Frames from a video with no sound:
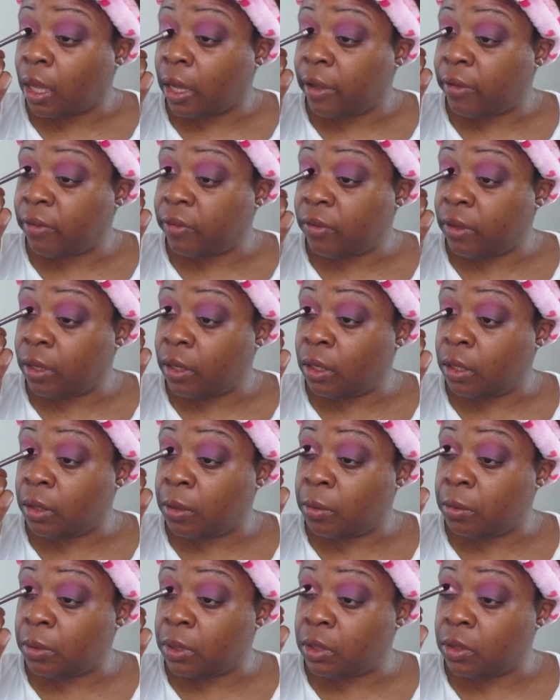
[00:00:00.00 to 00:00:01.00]
I feel
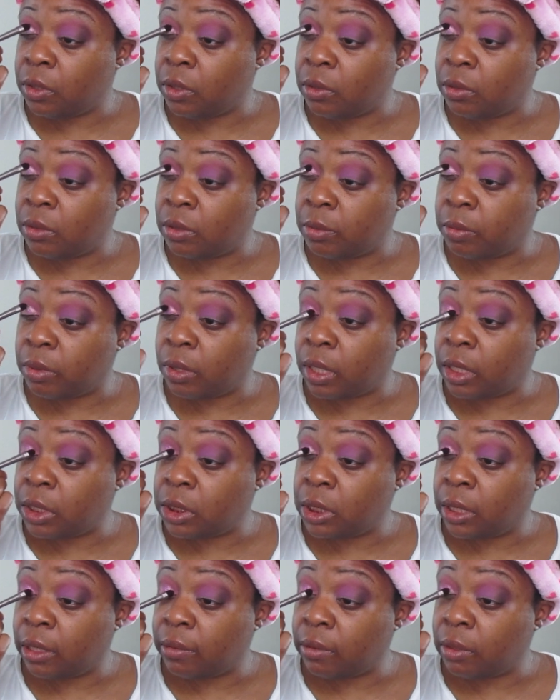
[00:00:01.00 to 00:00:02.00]
when you use a brush,
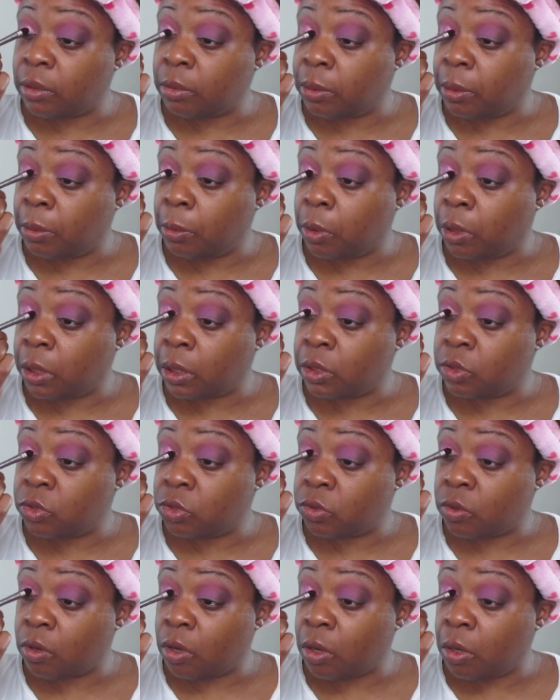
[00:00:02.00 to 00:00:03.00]
you have a little bit more
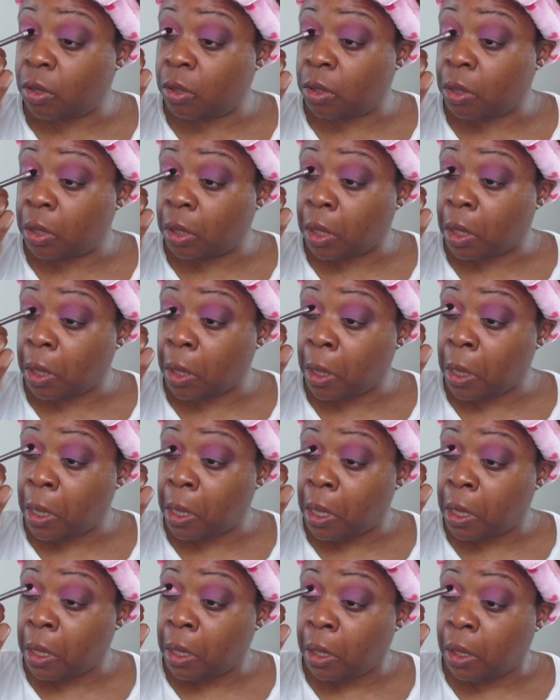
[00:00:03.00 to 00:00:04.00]
control.
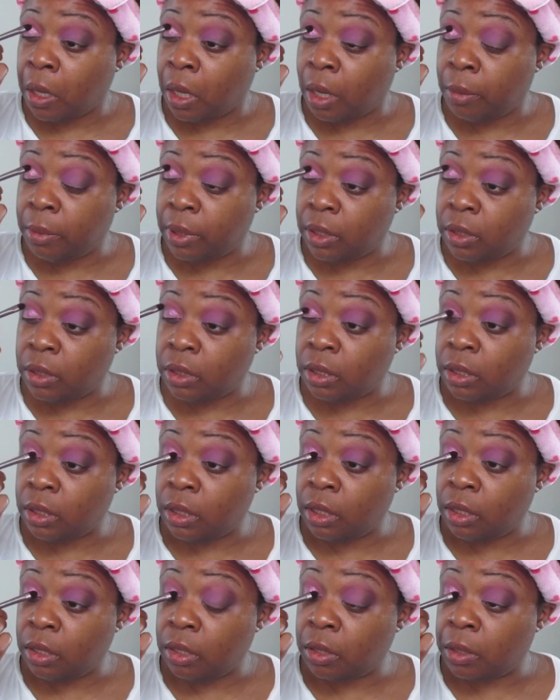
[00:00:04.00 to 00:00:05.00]
I mean,
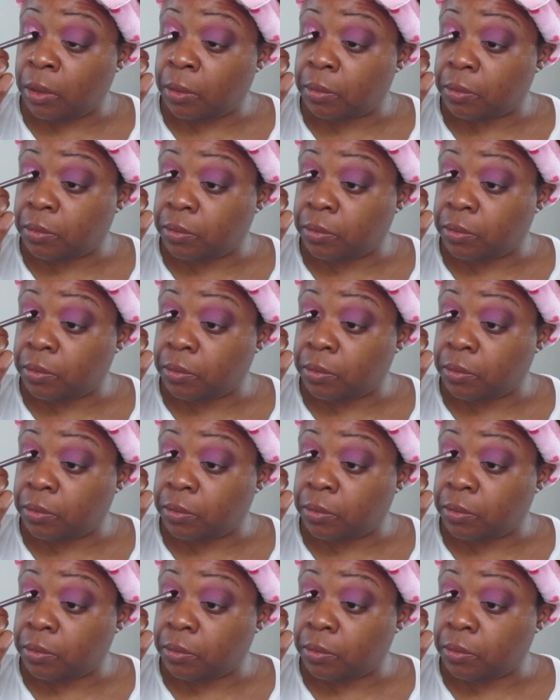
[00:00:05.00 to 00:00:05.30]
either